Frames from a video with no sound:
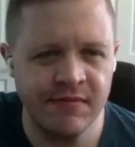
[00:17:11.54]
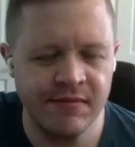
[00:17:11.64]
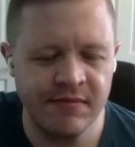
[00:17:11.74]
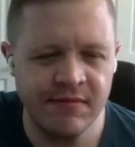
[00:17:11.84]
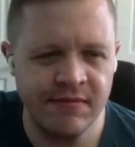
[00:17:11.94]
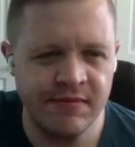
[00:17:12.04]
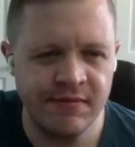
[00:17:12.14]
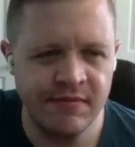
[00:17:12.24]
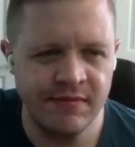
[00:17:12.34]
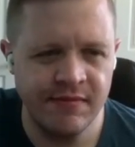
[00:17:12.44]

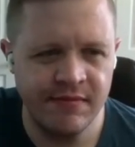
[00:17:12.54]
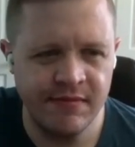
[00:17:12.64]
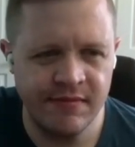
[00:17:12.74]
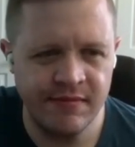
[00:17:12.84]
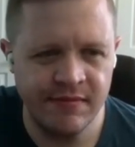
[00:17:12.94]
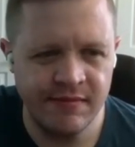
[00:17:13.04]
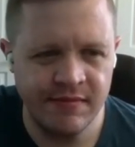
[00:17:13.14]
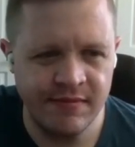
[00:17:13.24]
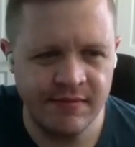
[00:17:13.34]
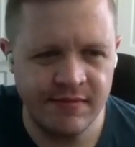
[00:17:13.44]

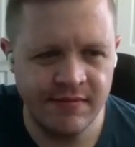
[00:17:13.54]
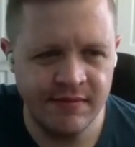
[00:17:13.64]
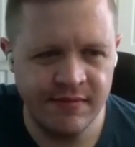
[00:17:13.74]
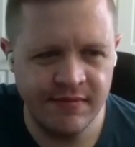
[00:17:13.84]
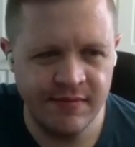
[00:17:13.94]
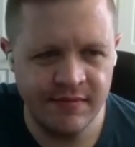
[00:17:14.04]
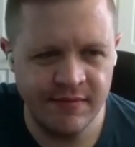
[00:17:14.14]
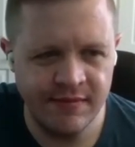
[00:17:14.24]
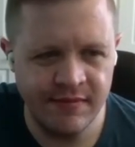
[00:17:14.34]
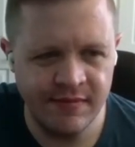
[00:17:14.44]

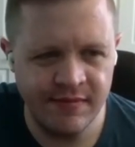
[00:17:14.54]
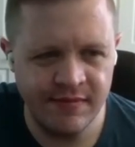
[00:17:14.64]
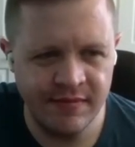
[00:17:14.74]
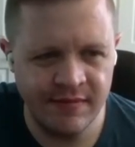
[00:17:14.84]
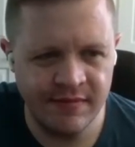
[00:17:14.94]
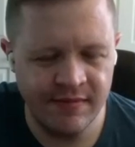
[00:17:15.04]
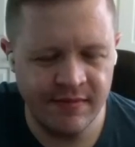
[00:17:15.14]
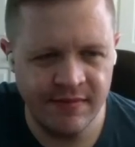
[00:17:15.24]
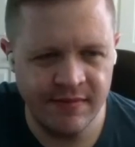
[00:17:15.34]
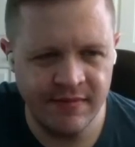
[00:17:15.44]

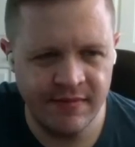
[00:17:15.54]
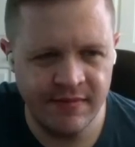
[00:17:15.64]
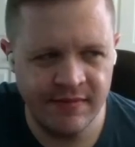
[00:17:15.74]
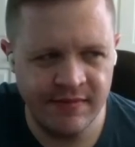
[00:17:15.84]
The person shown says nothing.